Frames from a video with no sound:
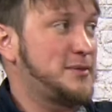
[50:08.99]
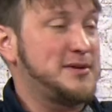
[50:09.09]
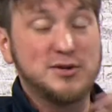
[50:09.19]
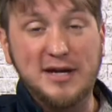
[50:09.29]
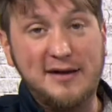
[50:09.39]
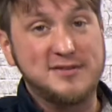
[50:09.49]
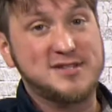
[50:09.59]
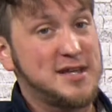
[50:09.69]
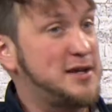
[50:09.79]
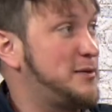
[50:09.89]
I mean, you could have a
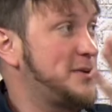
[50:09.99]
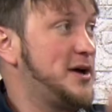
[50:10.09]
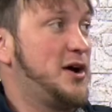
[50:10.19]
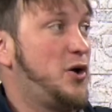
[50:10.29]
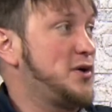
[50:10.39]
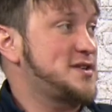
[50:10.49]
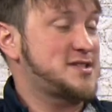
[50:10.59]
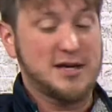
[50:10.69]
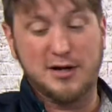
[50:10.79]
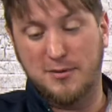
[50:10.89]
setup on a
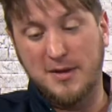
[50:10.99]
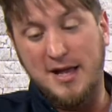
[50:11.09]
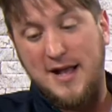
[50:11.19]
setup